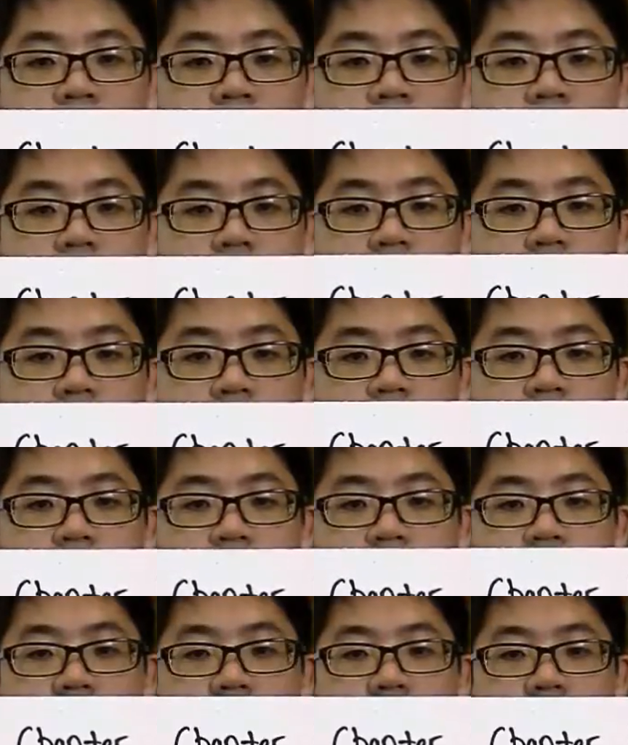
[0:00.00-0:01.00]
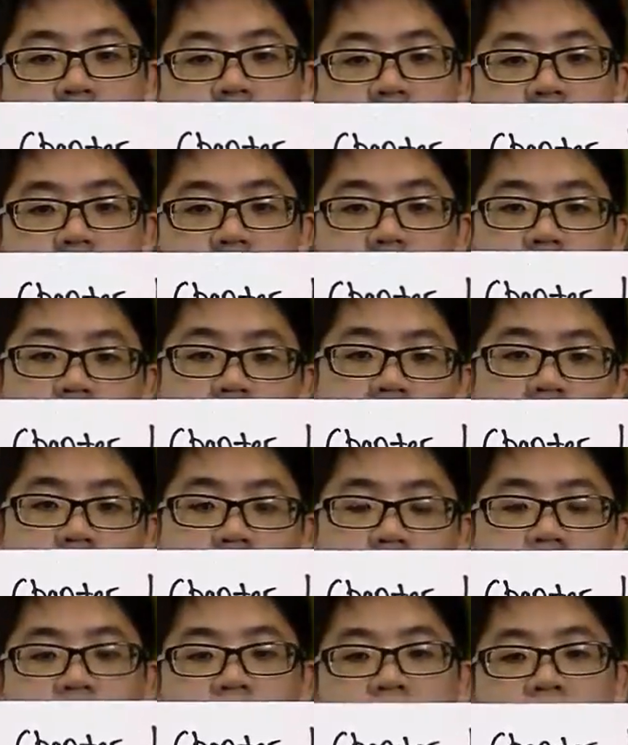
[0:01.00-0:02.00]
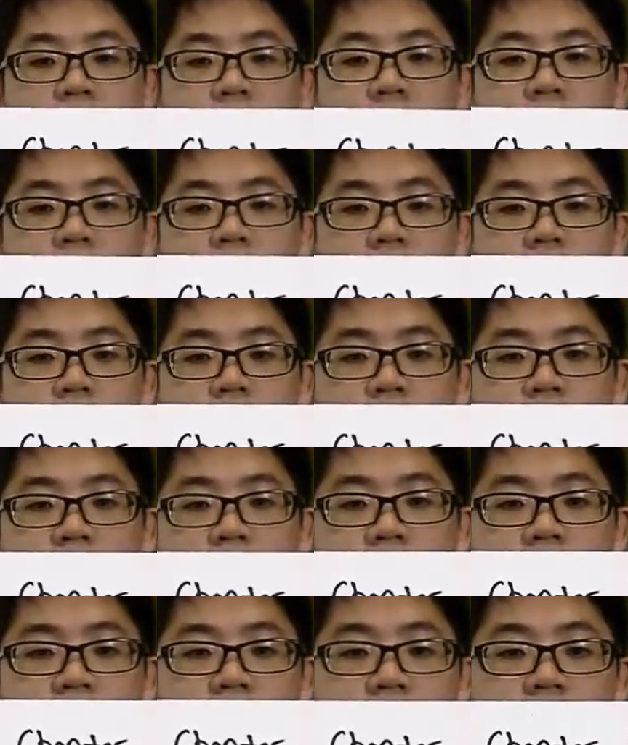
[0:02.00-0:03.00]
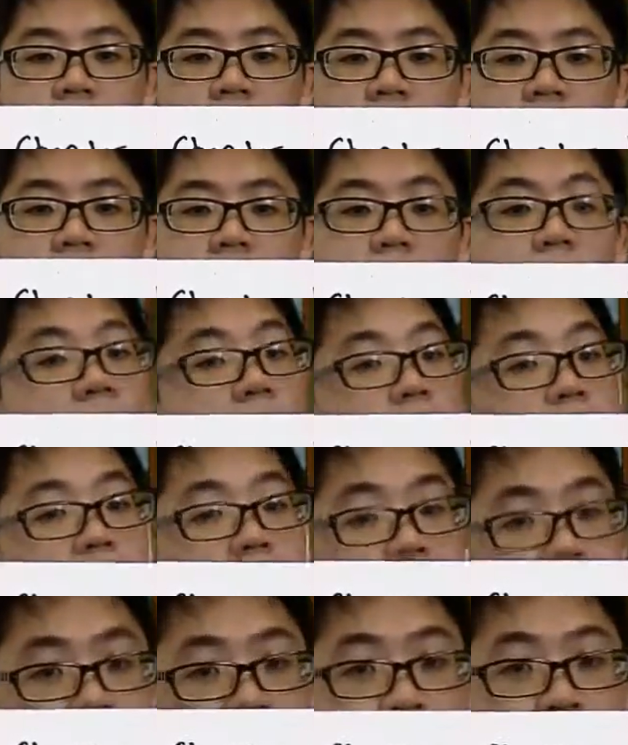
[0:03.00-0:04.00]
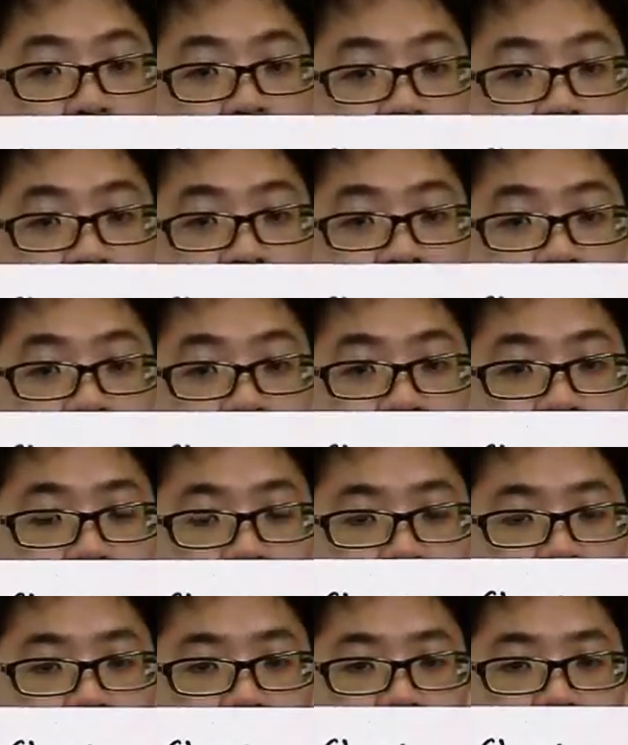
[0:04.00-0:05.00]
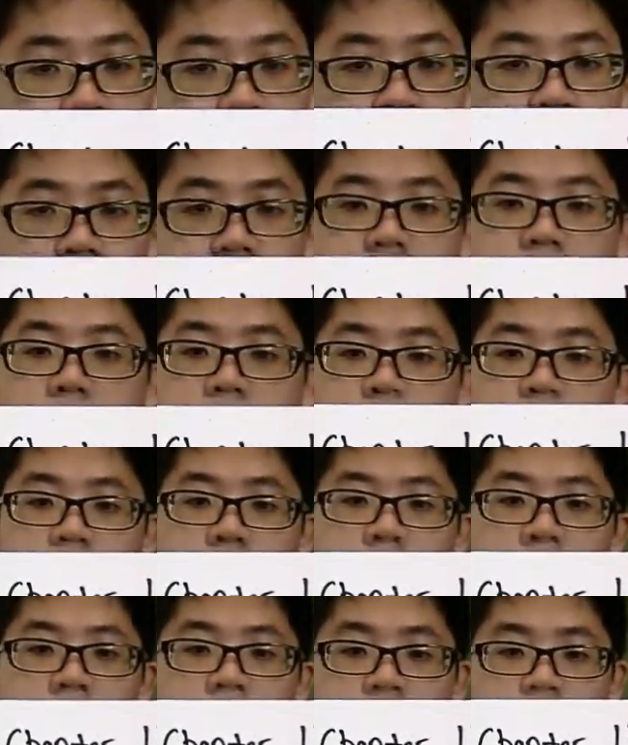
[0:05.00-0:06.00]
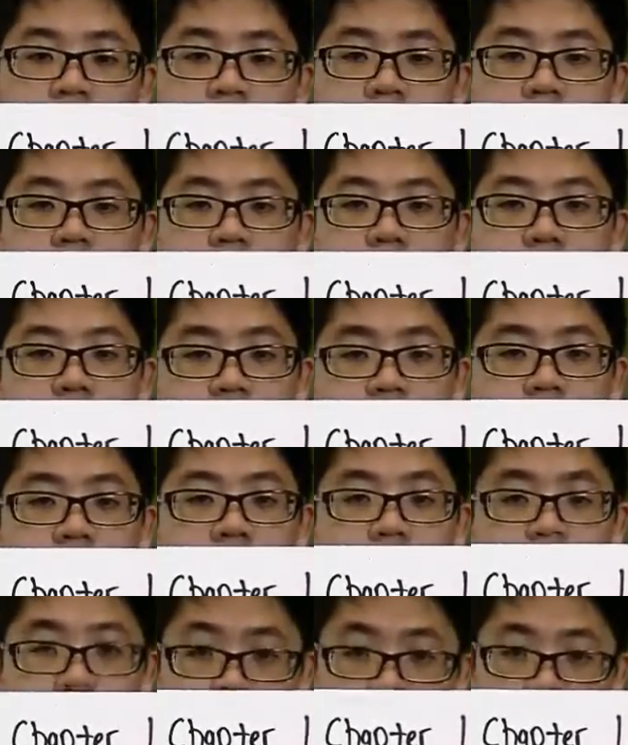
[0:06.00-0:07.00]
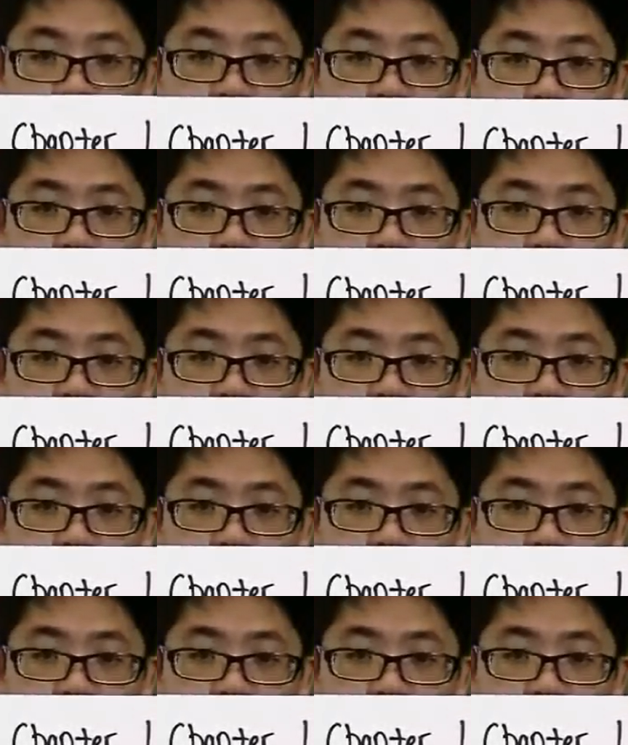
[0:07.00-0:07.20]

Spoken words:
Okay, so as the name suggests, we are going to learn what is an increasing and what is a decreasing function.